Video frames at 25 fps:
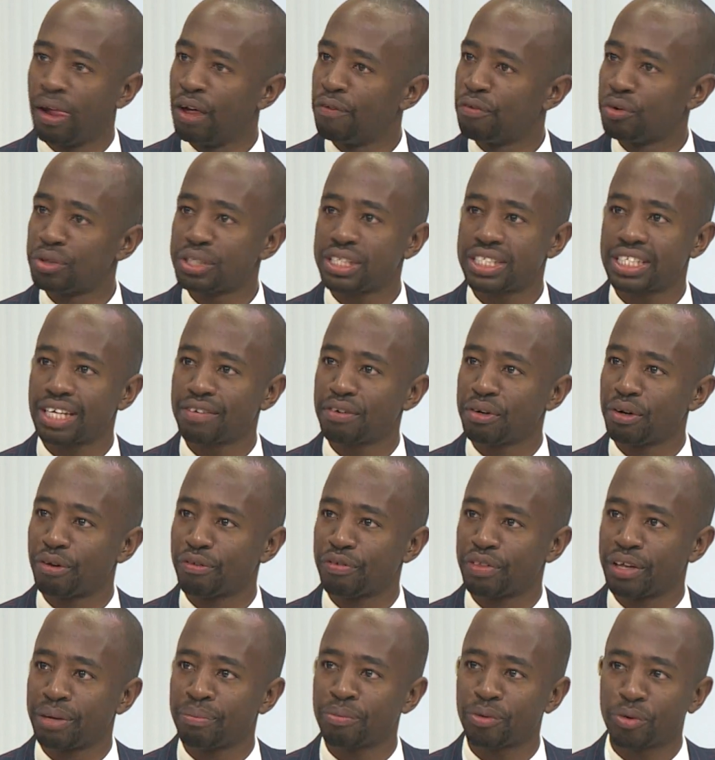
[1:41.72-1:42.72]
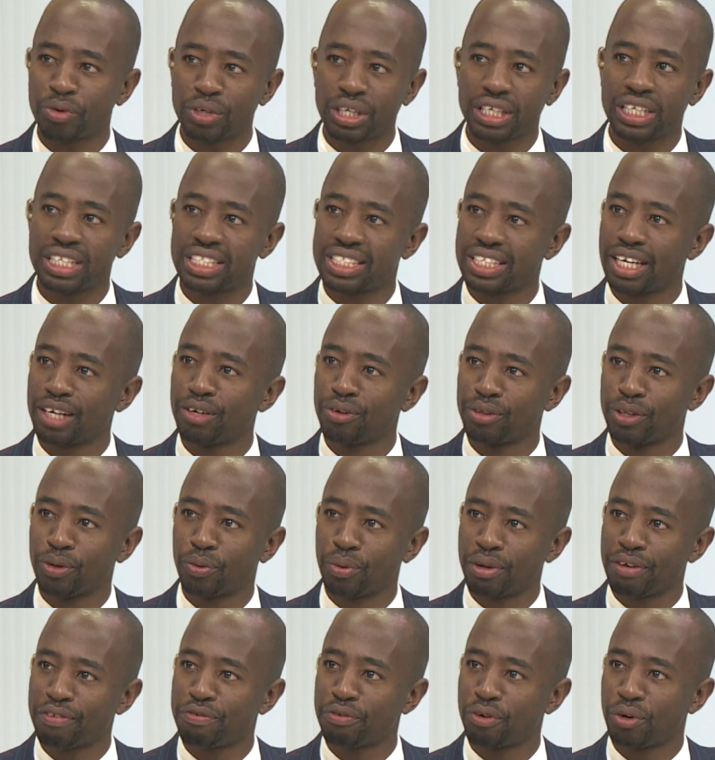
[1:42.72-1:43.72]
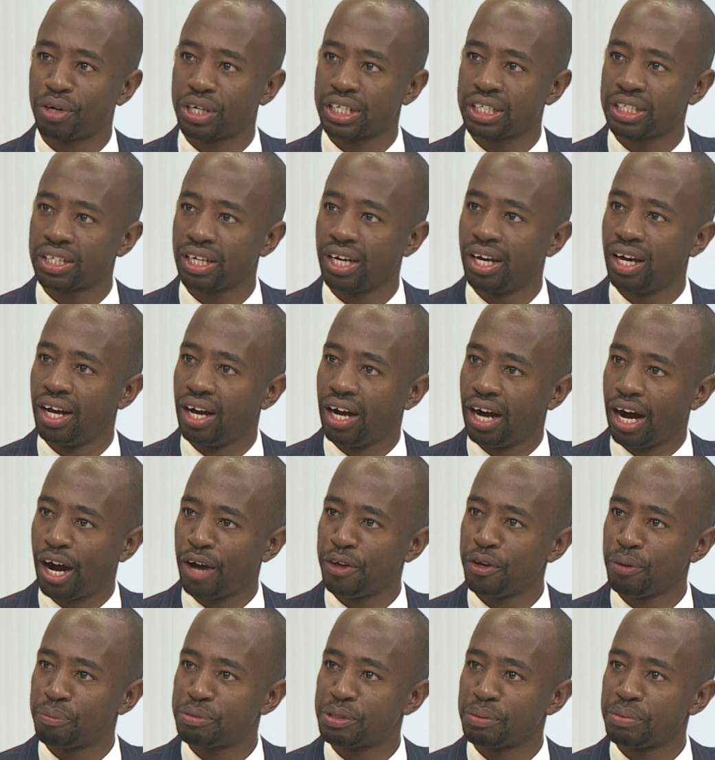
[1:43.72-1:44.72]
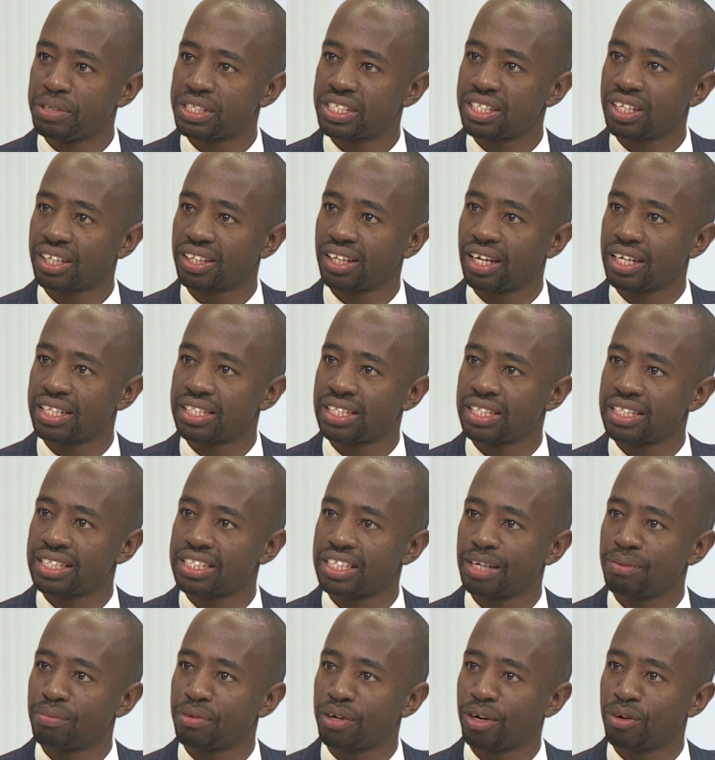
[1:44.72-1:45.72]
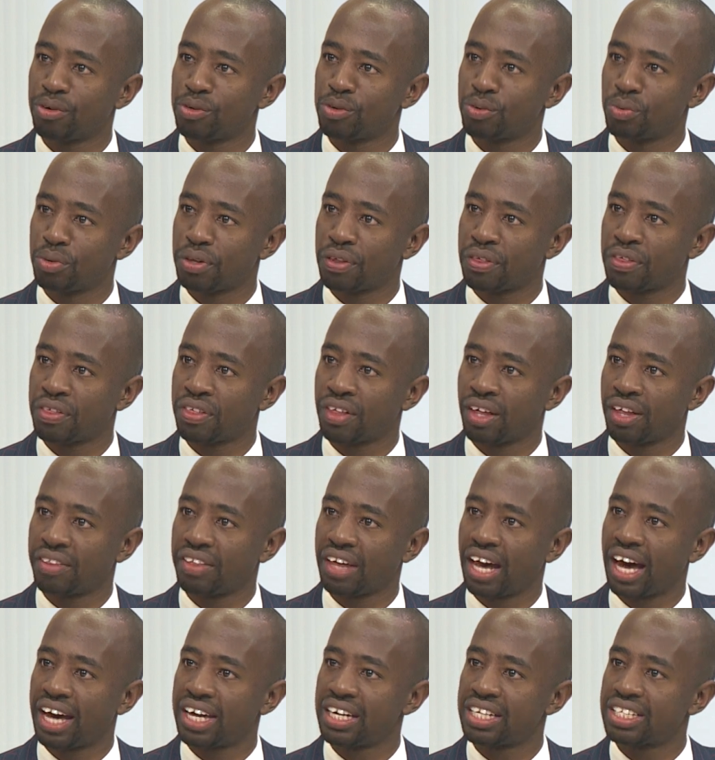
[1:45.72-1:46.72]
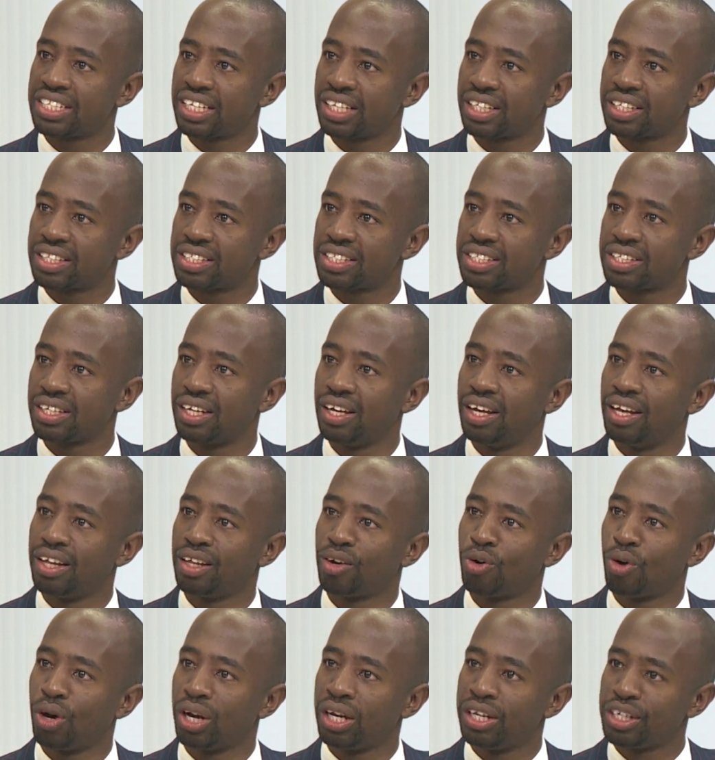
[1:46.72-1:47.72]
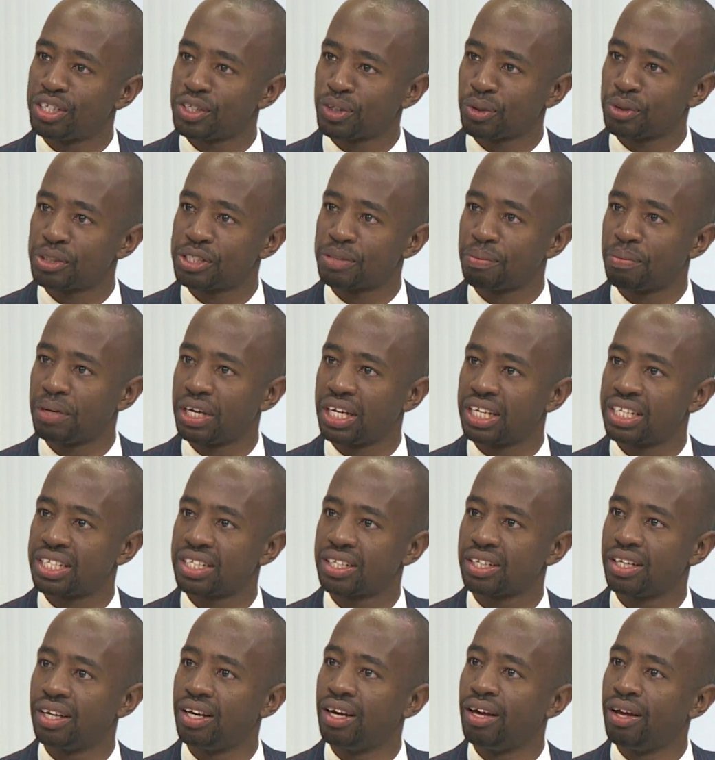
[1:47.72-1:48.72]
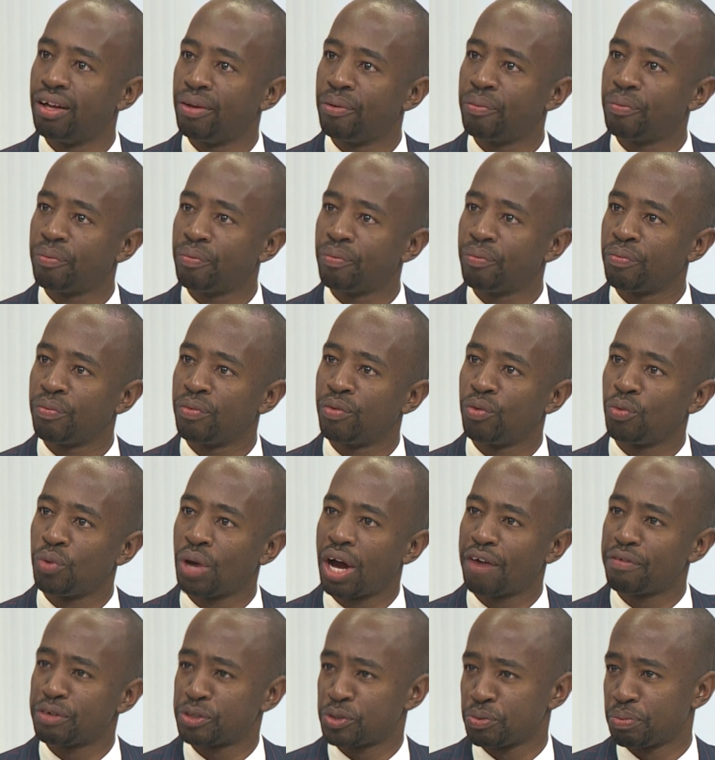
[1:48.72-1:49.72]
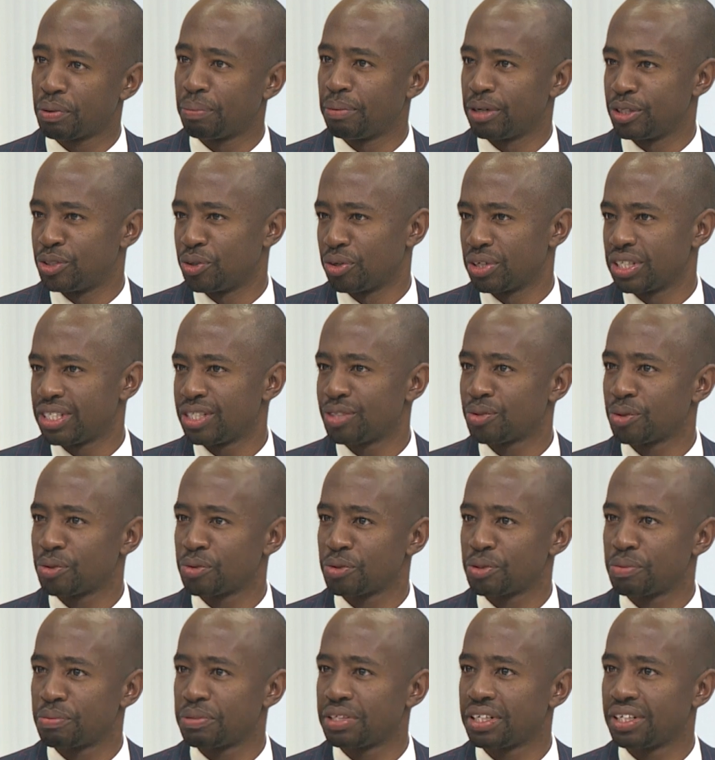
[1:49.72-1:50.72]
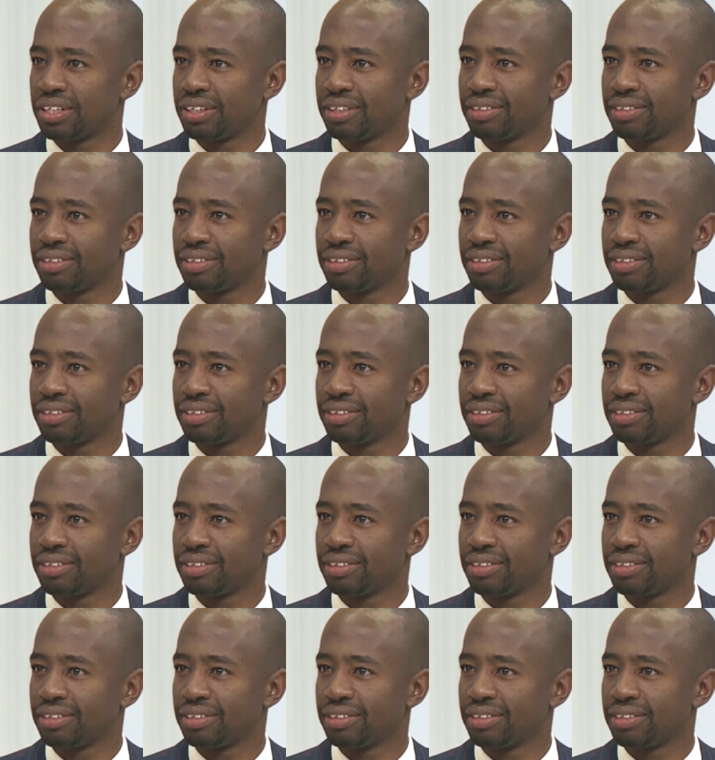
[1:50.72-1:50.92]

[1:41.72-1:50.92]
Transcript: 47 of them couldn't decide on the way forward. Are you optimistic that this time round with the handshakes, coalitions made, we have a super majority, so to speak?